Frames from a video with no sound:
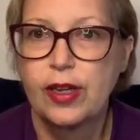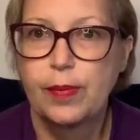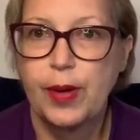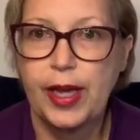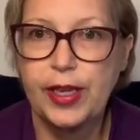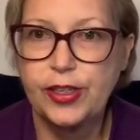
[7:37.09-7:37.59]

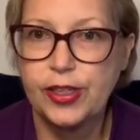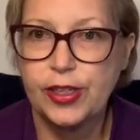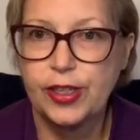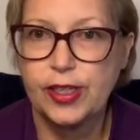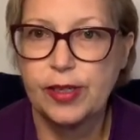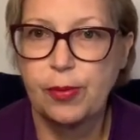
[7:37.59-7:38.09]

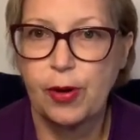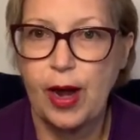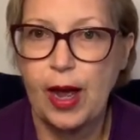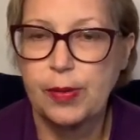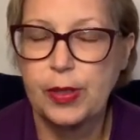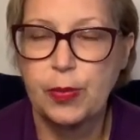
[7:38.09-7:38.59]
pages,
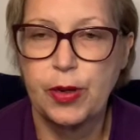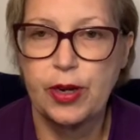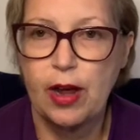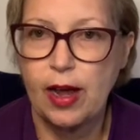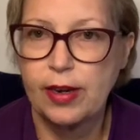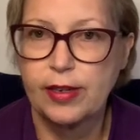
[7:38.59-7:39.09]
perhaps
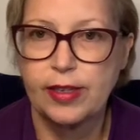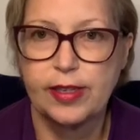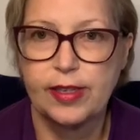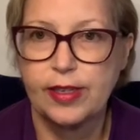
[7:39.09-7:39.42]
monotonous,